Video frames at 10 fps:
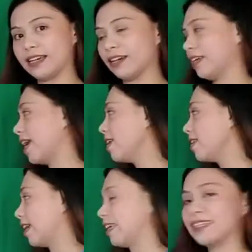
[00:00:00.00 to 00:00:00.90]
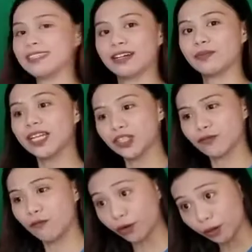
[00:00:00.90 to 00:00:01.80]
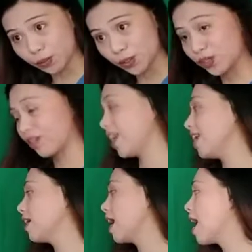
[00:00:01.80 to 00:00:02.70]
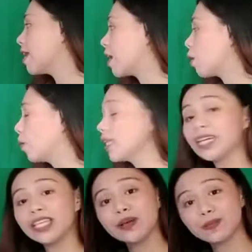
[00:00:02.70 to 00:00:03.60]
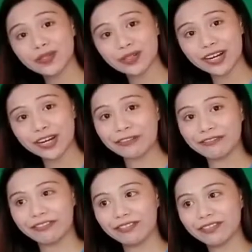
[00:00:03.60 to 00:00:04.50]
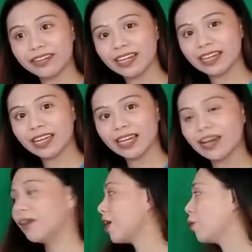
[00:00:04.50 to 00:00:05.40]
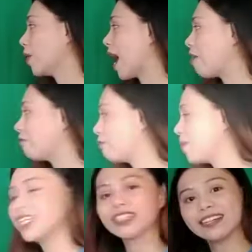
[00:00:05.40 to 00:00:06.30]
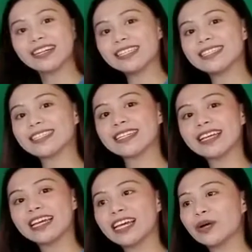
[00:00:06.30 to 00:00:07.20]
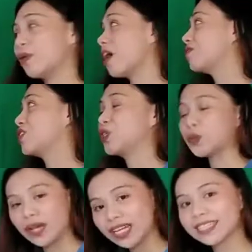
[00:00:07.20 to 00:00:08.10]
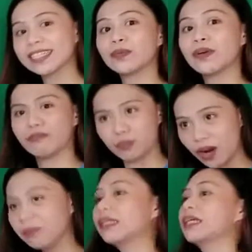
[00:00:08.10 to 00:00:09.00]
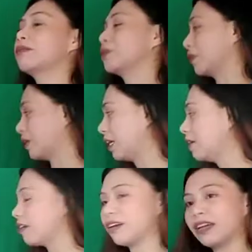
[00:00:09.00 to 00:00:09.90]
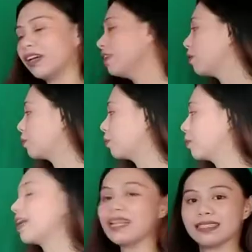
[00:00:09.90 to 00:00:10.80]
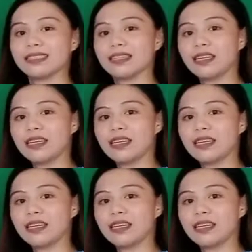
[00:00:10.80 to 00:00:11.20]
Okay, thank you so much for observing. Now, what can you observe? Okay, we have pictures, we have situation, we have problem. Okay, very good. What else?